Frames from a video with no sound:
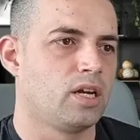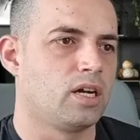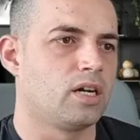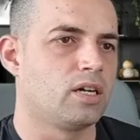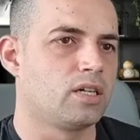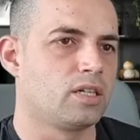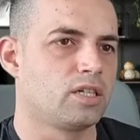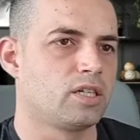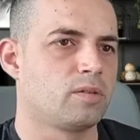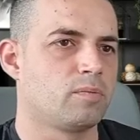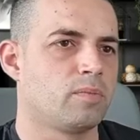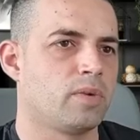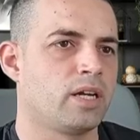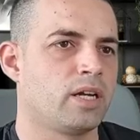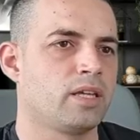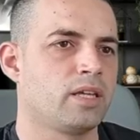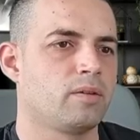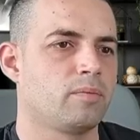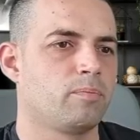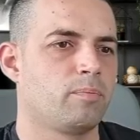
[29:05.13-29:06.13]
earn
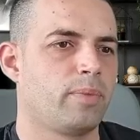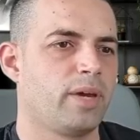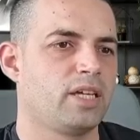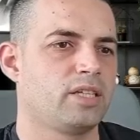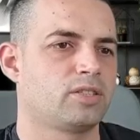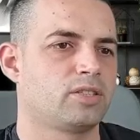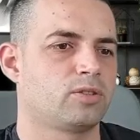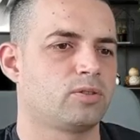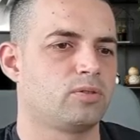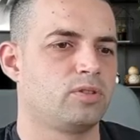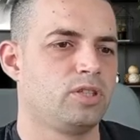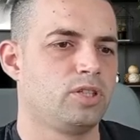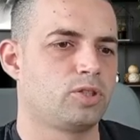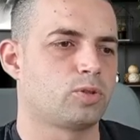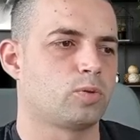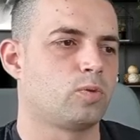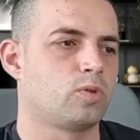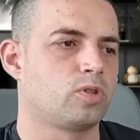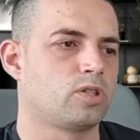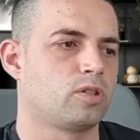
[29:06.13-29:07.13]
money based on each
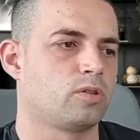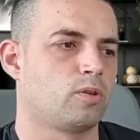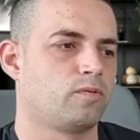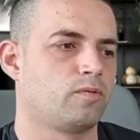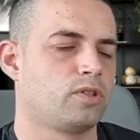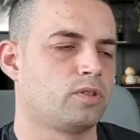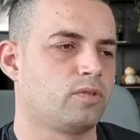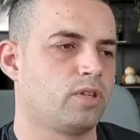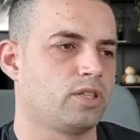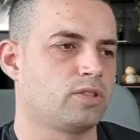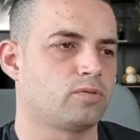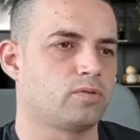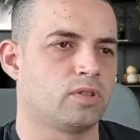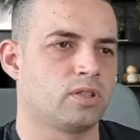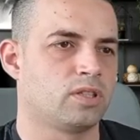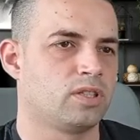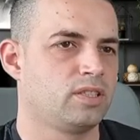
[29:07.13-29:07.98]
order of the restaurant.